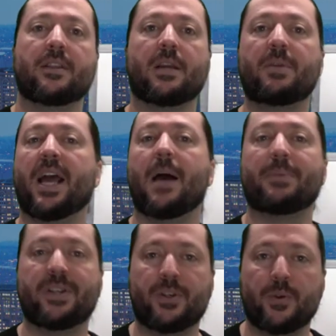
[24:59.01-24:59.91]
They'd be
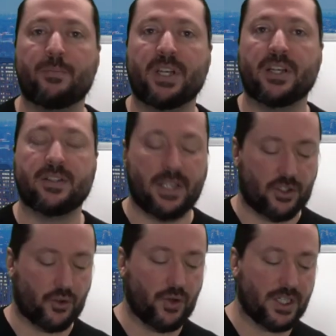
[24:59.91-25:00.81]
happy to do it because they
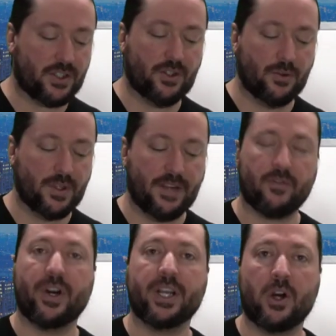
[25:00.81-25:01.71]
trust you. They've
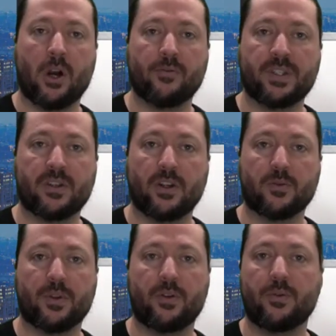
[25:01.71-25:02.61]
already got
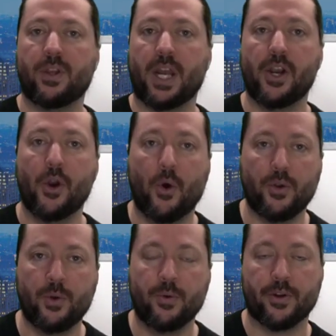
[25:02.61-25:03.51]
results with you. They know
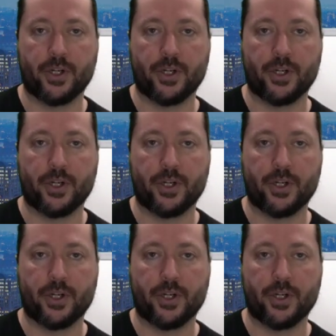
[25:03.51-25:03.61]
you. They're